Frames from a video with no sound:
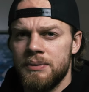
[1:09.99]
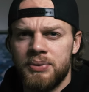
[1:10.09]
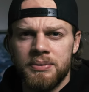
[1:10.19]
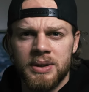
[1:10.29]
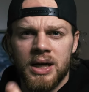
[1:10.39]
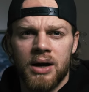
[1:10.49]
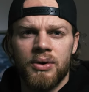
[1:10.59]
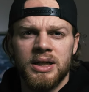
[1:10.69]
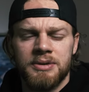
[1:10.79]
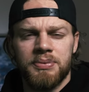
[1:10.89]
Pretty much how
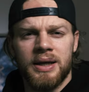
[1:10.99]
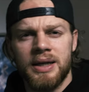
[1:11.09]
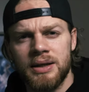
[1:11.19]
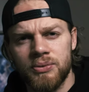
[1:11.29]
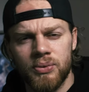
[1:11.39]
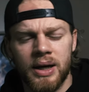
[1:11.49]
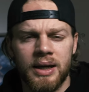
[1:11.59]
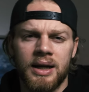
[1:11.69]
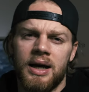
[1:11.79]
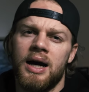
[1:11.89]
I explained it
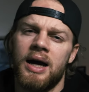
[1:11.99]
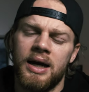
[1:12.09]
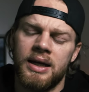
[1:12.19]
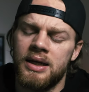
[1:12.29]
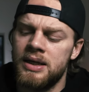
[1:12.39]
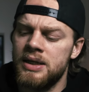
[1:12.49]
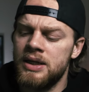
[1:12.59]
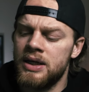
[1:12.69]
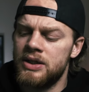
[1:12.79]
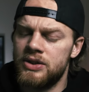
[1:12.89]
when I
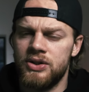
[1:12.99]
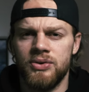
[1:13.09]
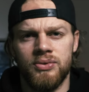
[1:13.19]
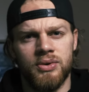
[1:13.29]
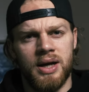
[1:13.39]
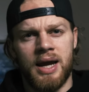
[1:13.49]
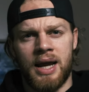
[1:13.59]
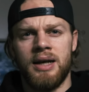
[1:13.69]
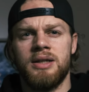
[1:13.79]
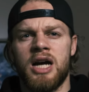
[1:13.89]
do
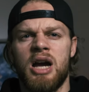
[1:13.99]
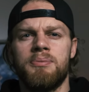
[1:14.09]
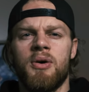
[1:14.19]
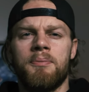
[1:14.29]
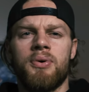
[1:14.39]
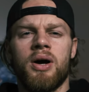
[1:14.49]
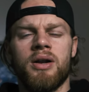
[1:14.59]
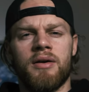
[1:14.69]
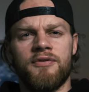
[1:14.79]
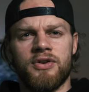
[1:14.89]
any type of
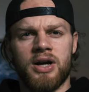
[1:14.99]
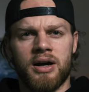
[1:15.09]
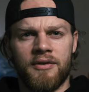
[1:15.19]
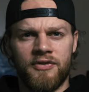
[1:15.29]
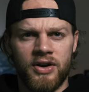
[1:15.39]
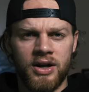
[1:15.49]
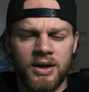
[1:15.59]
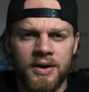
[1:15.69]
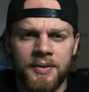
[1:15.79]
product photography.